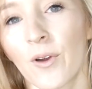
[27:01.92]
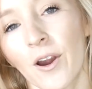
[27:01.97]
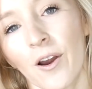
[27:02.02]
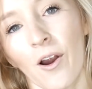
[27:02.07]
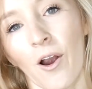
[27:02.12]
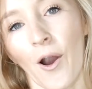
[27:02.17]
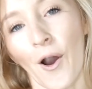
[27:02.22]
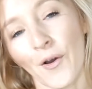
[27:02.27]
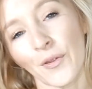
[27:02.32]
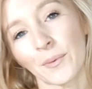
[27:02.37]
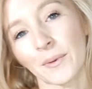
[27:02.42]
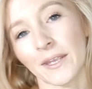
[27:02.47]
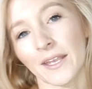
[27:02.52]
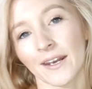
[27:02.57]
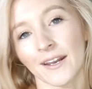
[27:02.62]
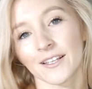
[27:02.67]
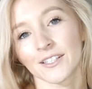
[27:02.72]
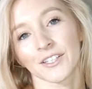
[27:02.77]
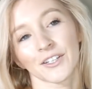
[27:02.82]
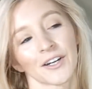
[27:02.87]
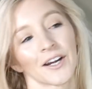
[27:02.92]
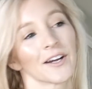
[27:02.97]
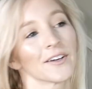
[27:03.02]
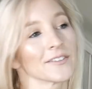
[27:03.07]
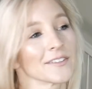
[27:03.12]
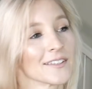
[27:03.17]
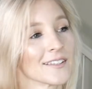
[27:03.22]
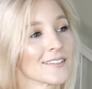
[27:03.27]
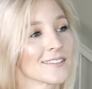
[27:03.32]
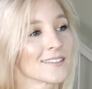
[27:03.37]
wear all the bikinis that are
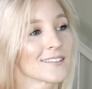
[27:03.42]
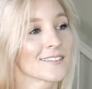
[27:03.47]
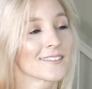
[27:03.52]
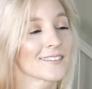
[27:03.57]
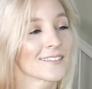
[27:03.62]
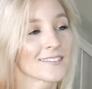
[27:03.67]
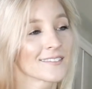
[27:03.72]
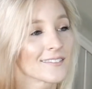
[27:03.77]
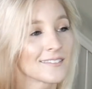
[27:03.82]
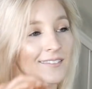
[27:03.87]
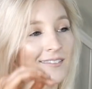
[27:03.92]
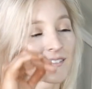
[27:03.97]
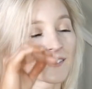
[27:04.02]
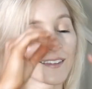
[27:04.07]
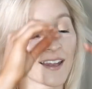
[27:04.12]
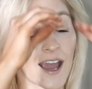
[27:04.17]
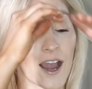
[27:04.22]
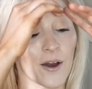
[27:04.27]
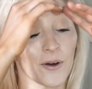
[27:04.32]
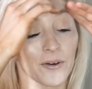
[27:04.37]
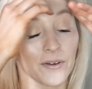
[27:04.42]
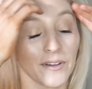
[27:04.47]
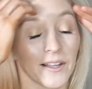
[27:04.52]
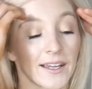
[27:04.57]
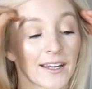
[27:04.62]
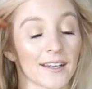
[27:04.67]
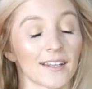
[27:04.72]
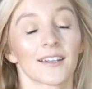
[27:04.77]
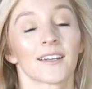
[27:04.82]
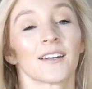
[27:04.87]
out this now,
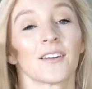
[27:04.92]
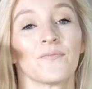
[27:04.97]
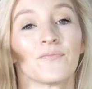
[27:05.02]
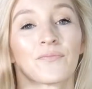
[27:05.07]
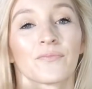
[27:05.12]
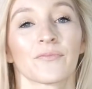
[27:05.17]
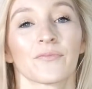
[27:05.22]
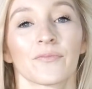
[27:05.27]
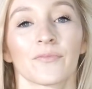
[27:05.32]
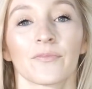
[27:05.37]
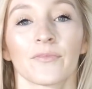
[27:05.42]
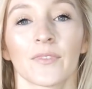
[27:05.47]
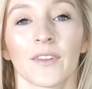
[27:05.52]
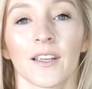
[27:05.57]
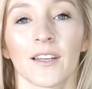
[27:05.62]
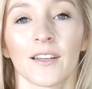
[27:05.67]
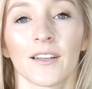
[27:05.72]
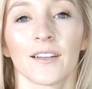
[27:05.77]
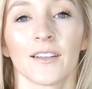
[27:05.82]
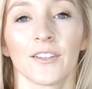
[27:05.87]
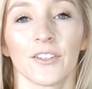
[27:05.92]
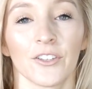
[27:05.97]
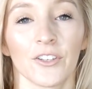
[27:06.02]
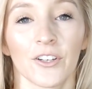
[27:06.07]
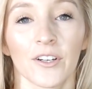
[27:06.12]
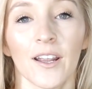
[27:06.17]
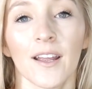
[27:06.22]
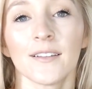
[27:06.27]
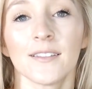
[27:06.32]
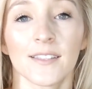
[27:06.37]
like,
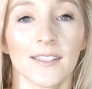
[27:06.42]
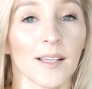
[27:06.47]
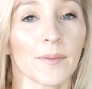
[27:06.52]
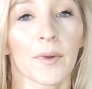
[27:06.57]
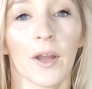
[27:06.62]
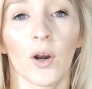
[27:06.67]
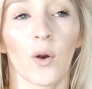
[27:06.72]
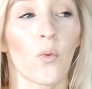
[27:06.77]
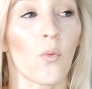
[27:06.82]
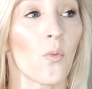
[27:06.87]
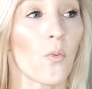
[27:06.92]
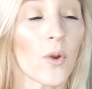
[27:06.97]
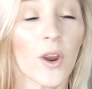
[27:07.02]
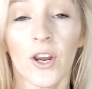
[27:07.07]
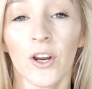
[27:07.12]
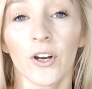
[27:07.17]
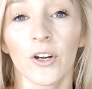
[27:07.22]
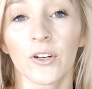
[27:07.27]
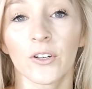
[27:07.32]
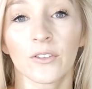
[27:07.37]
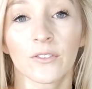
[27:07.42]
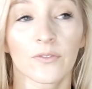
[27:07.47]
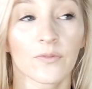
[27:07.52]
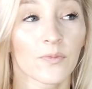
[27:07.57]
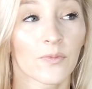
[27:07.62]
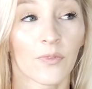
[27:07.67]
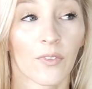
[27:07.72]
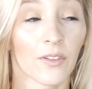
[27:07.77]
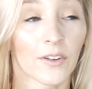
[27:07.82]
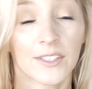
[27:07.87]
you're getting some kind of weird
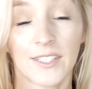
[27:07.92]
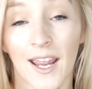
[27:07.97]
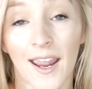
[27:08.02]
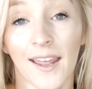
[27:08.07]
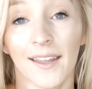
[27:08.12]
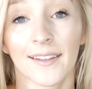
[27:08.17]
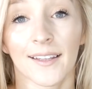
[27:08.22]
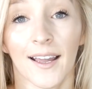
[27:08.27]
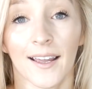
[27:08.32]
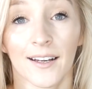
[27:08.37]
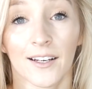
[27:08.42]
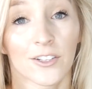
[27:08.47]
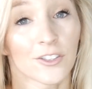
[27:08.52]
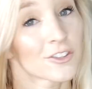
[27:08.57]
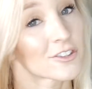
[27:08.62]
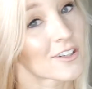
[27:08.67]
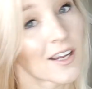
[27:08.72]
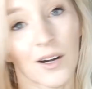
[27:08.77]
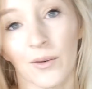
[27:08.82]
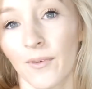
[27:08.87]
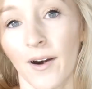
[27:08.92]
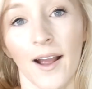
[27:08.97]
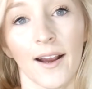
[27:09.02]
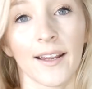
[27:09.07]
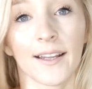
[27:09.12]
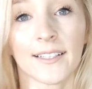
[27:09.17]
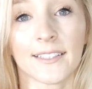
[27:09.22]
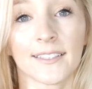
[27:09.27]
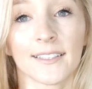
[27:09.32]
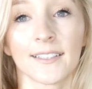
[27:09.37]
tan line, and you just gotta
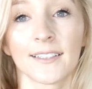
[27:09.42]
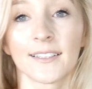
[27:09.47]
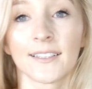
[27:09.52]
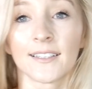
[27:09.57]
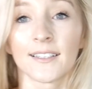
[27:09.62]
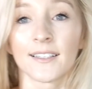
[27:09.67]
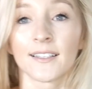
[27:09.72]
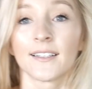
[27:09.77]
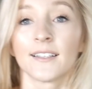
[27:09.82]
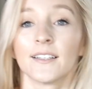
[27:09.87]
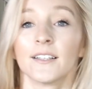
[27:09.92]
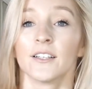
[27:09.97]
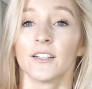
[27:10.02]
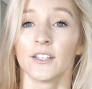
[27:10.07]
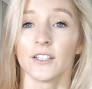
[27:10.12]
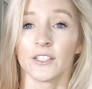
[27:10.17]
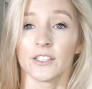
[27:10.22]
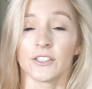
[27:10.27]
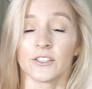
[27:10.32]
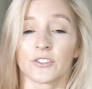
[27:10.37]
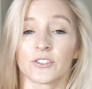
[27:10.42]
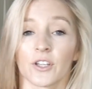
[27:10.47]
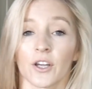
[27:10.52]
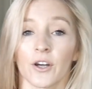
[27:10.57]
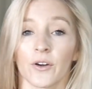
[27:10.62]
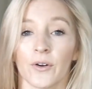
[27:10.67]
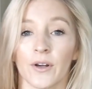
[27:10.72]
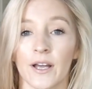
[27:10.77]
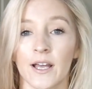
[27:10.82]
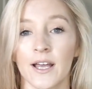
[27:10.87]
rock it.
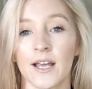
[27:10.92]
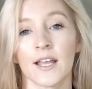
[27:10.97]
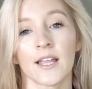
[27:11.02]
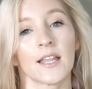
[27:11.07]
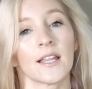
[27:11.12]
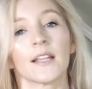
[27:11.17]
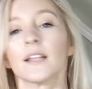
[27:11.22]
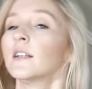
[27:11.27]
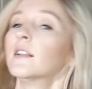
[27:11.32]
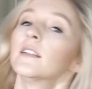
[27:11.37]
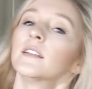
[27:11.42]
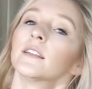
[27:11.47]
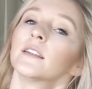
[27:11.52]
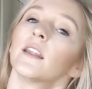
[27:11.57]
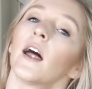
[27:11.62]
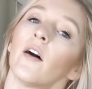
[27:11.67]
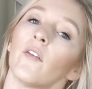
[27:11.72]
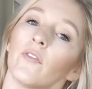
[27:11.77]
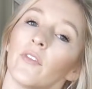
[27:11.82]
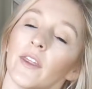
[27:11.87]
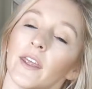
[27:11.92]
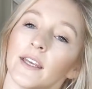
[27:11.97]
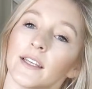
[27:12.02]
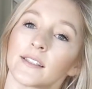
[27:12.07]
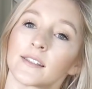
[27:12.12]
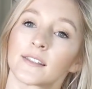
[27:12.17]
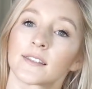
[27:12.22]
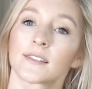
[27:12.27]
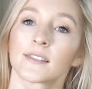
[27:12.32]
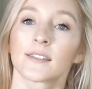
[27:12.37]
So, love
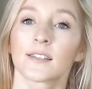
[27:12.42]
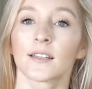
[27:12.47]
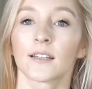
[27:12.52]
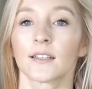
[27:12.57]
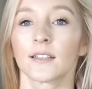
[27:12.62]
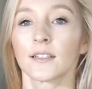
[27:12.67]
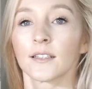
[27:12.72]
this.